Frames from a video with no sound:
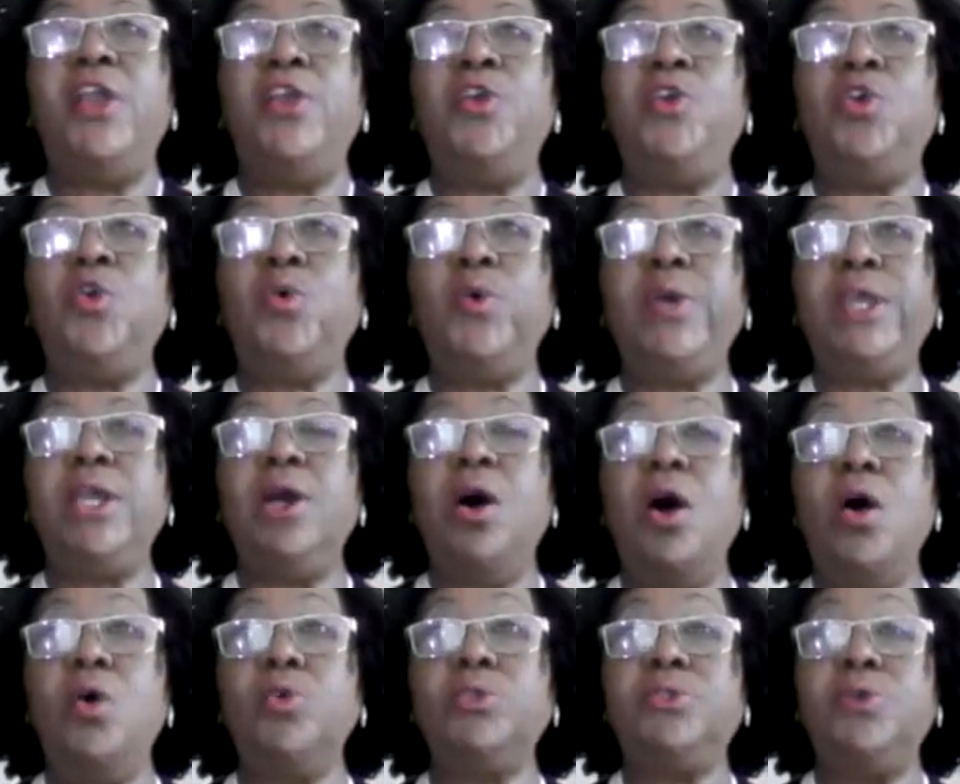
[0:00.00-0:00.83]
knowing
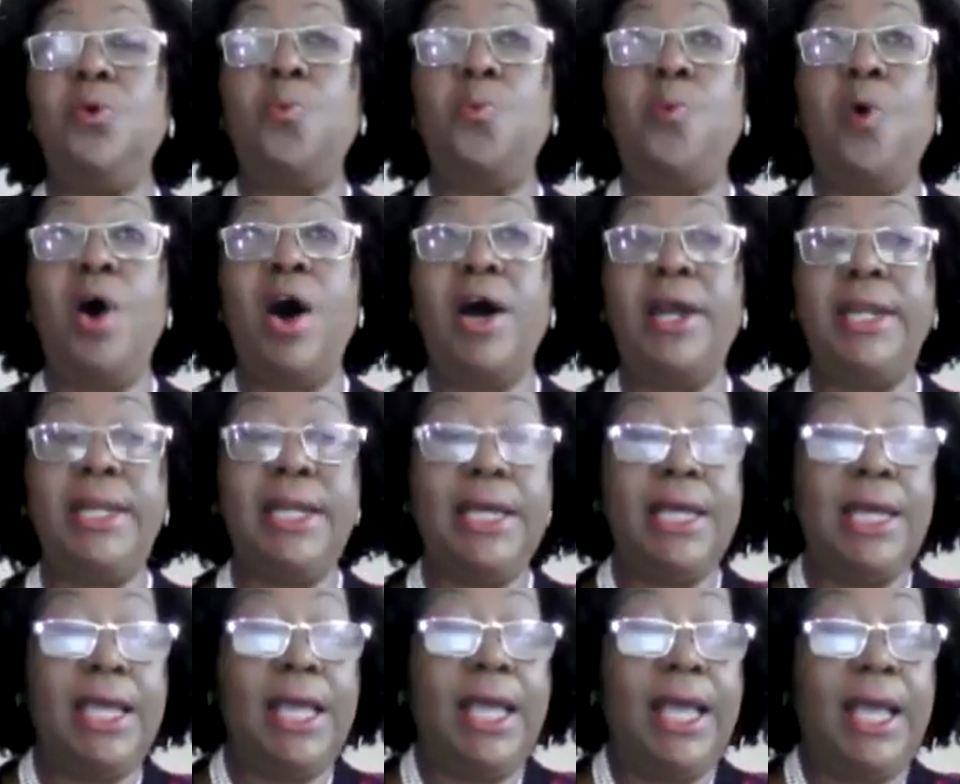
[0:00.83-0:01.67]
how to,
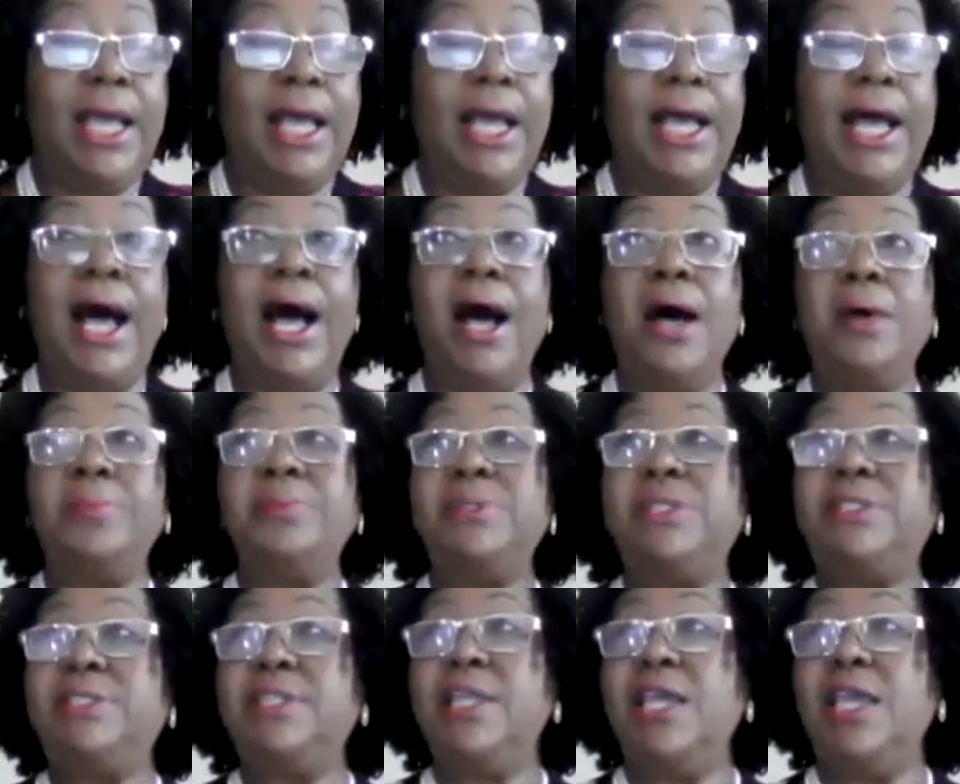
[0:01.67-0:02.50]

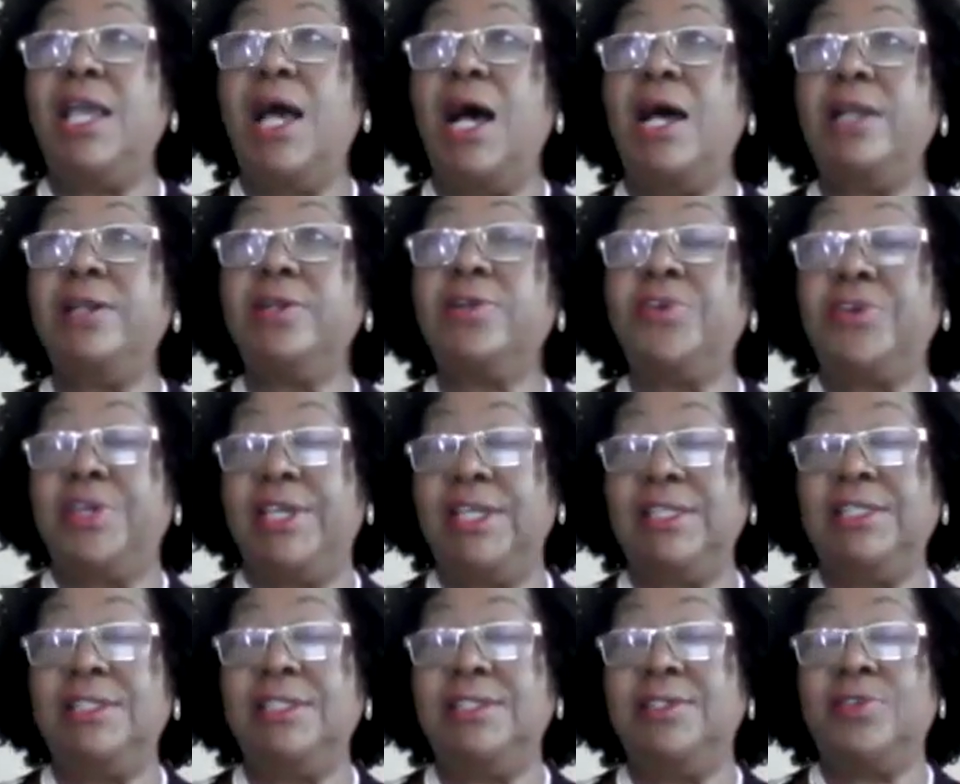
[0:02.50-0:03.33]
stay
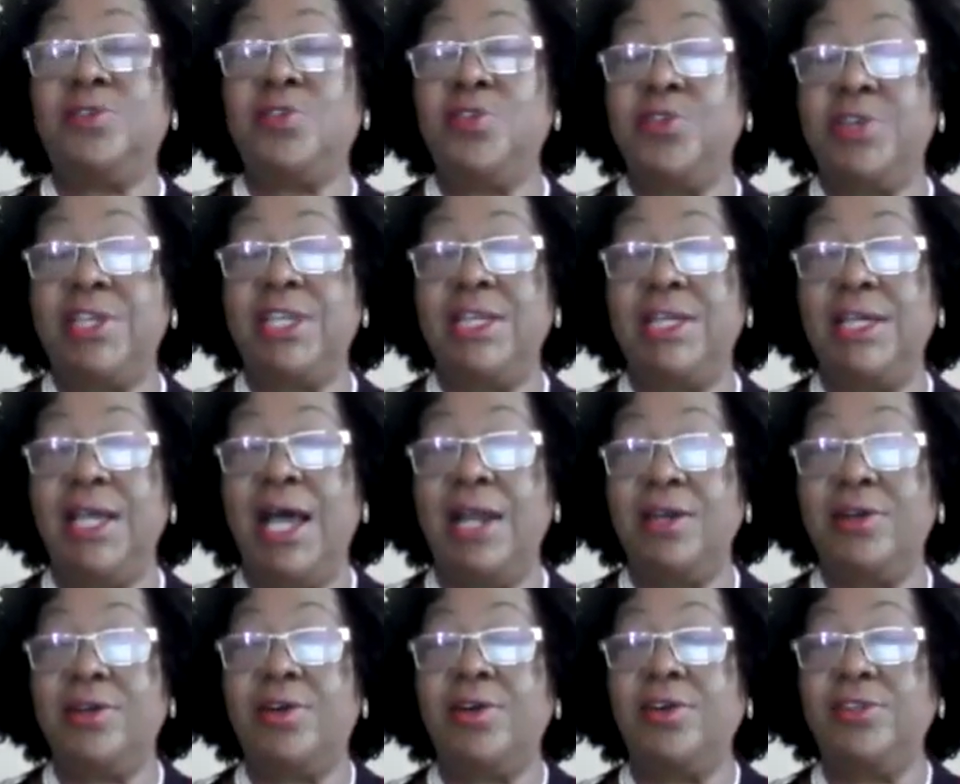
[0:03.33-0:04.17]
crooked
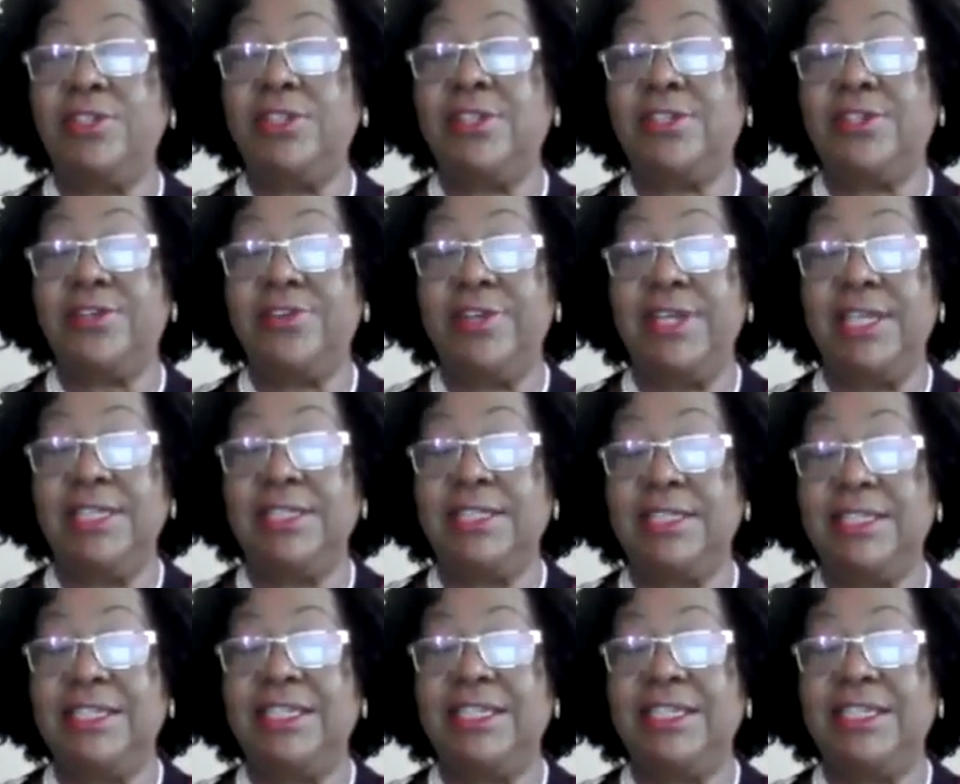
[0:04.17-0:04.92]
and cut straight.